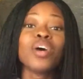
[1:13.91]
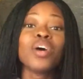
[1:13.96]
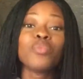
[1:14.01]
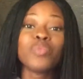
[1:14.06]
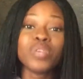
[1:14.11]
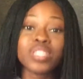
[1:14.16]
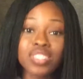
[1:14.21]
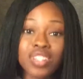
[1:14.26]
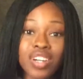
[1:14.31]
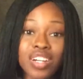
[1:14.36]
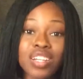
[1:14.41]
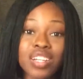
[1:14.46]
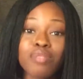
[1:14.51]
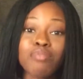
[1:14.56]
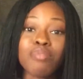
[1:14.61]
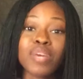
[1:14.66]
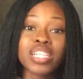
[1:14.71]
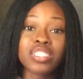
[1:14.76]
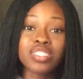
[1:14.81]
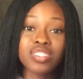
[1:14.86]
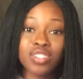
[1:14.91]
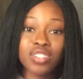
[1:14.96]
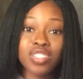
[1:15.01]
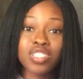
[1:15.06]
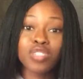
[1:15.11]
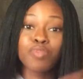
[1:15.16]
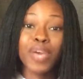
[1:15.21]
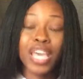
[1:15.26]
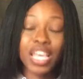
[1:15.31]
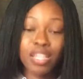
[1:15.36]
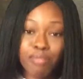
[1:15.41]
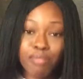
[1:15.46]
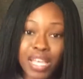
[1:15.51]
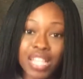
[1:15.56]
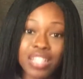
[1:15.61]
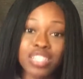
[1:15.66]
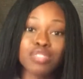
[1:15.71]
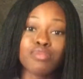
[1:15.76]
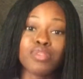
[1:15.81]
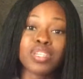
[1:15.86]
We started med surg pain
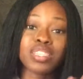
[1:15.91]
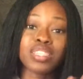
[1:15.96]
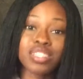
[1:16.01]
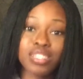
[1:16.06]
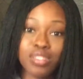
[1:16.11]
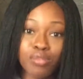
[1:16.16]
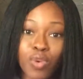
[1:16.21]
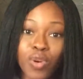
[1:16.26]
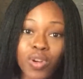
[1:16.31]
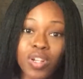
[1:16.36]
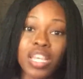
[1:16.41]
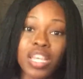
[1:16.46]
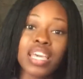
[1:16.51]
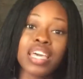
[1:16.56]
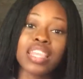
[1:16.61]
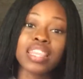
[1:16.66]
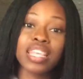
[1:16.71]
management this morning,